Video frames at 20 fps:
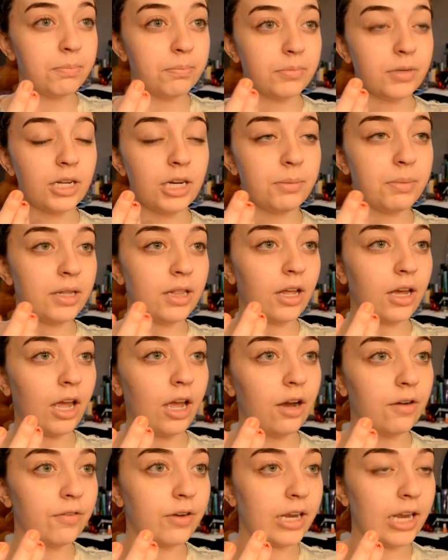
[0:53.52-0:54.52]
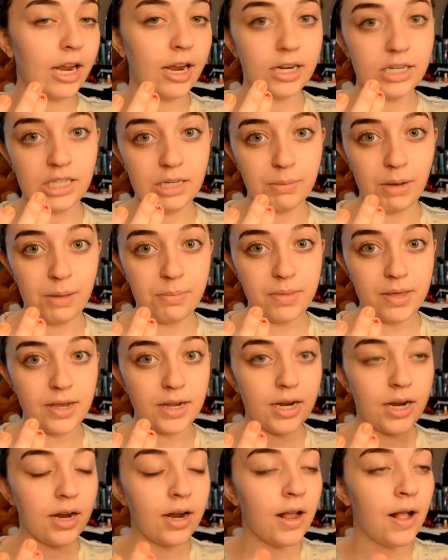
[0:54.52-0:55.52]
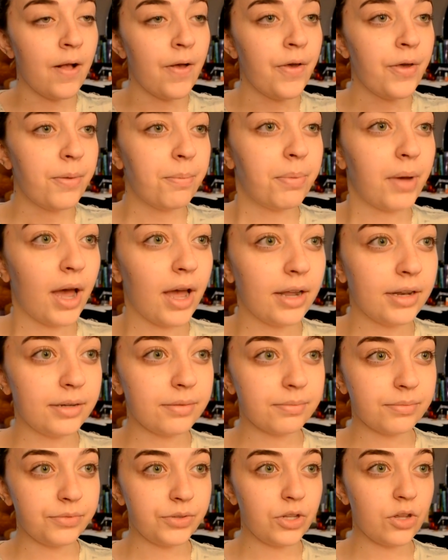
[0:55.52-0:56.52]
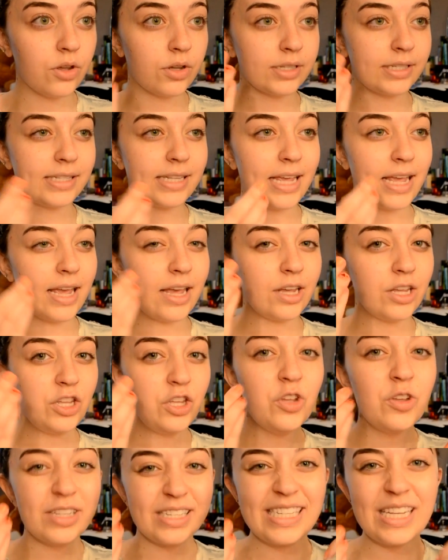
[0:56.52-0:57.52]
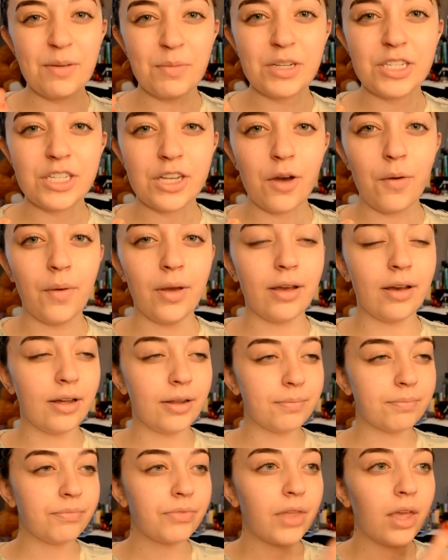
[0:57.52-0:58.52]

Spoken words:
gonna be looking over here into my mirror, but you'll see what's going on.